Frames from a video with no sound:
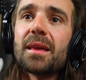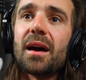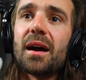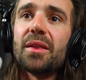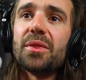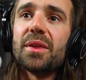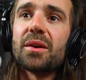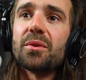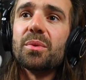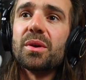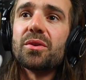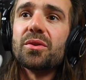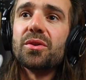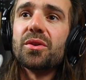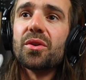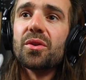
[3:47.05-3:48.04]
I think we
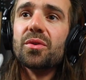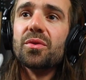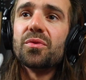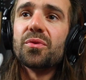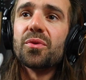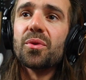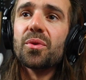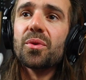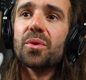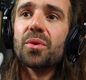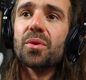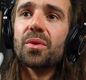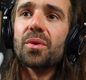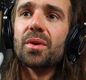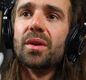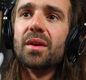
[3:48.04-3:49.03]
could go for